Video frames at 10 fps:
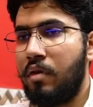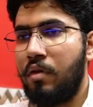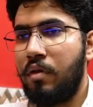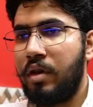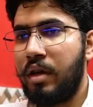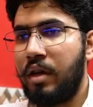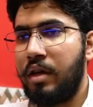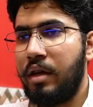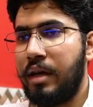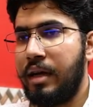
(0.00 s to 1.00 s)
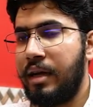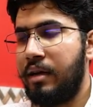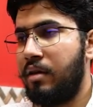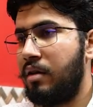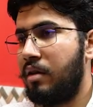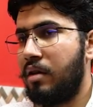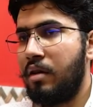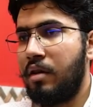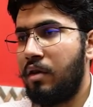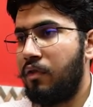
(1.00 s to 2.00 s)
Okay, and
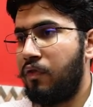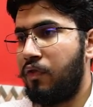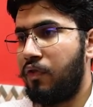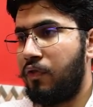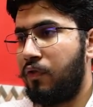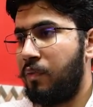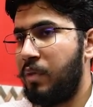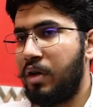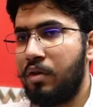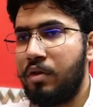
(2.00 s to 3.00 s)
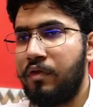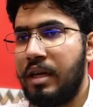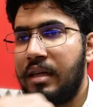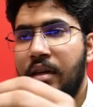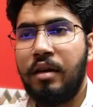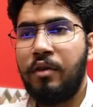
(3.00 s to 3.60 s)
because of that,